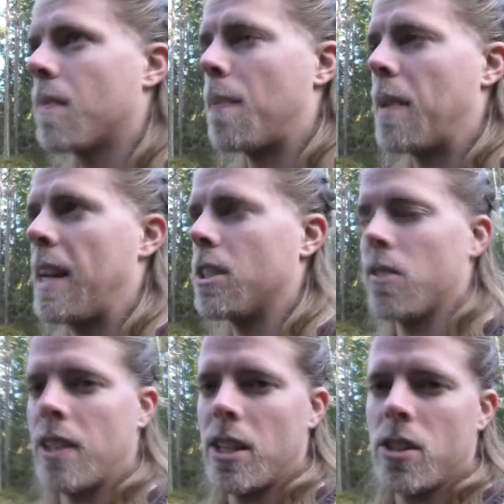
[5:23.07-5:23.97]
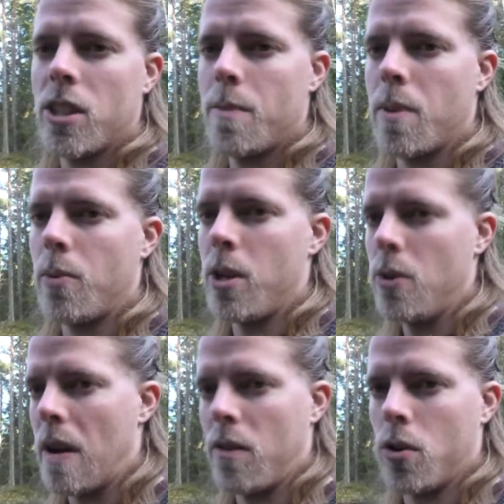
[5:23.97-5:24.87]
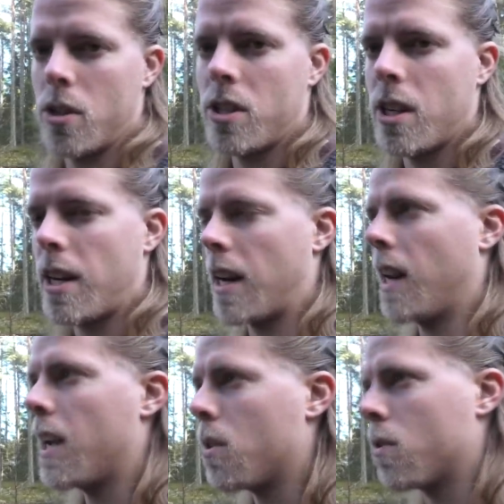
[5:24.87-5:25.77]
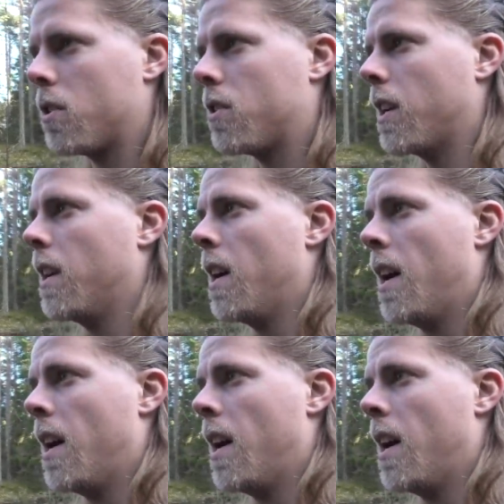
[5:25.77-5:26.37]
a place of censorship, we do have Odyssey. I like Odyssey.